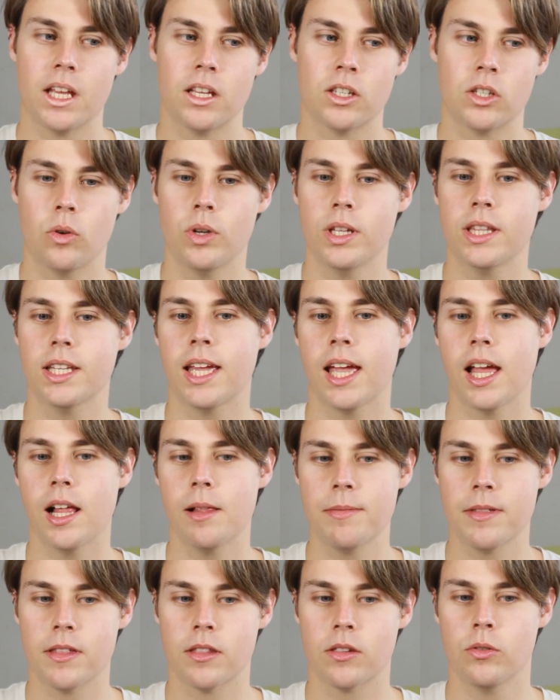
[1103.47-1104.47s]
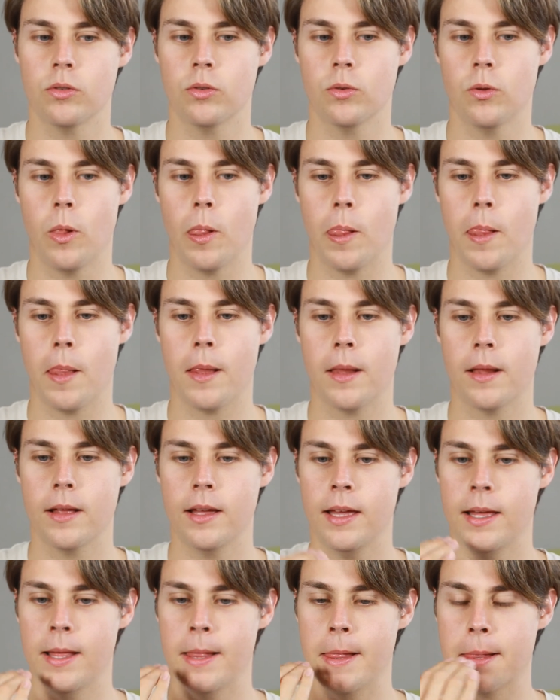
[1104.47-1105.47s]
So it helps to
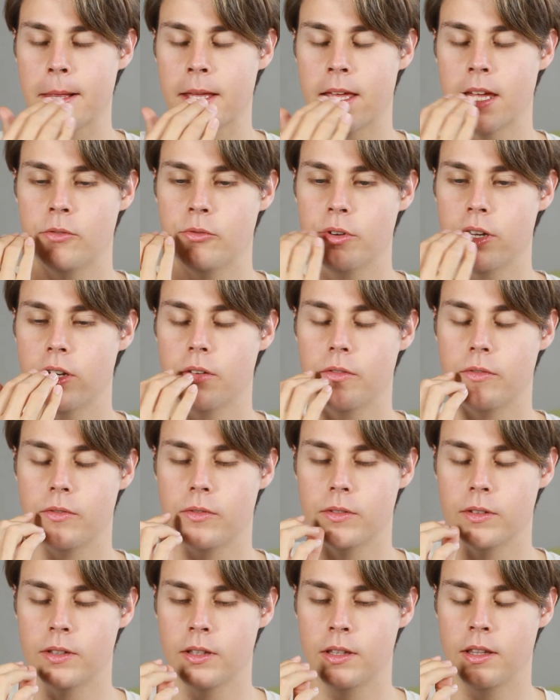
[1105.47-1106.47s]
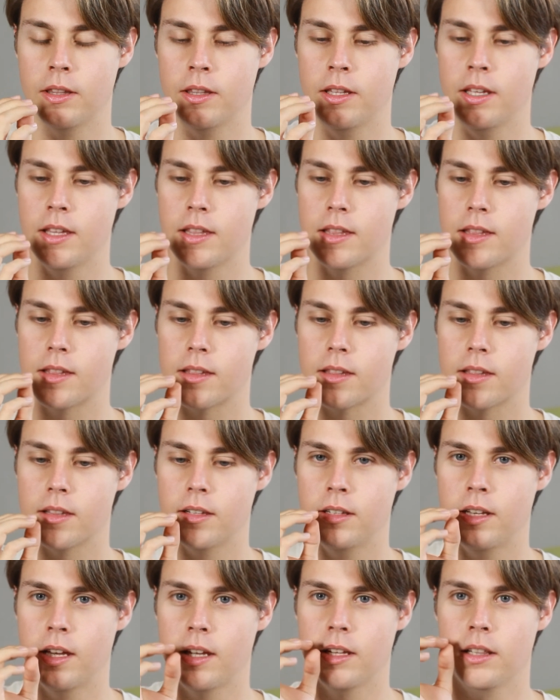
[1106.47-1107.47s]
get rid of this
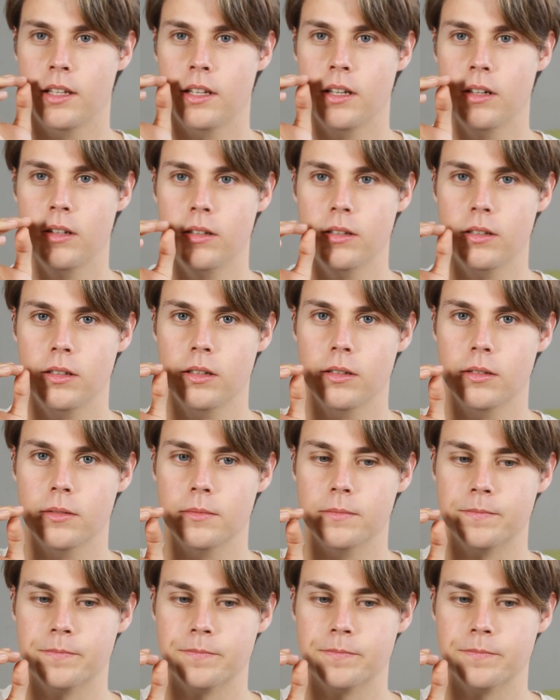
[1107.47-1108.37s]
like little